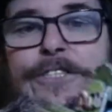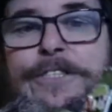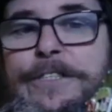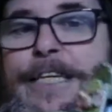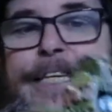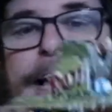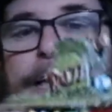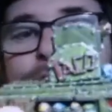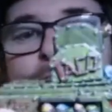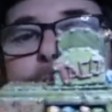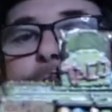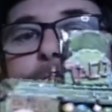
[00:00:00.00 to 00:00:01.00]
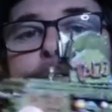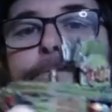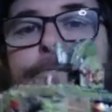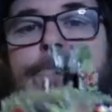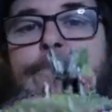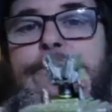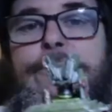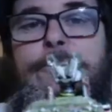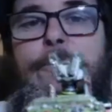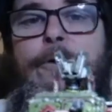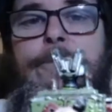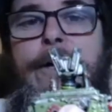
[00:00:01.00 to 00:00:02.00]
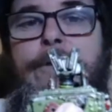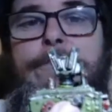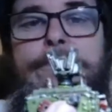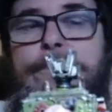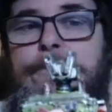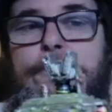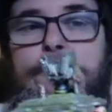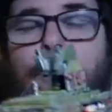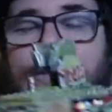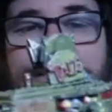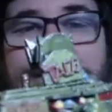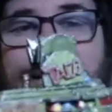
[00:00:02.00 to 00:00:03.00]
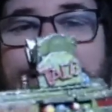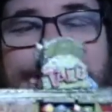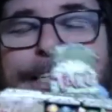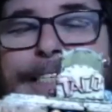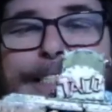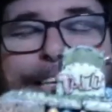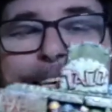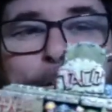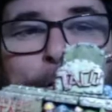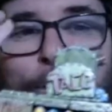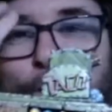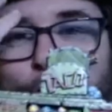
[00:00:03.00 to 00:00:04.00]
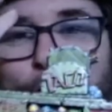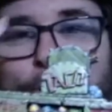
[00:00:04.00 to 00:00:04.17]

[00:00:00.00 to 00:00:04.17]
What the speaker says: think outside the spot, you know. What does this thing look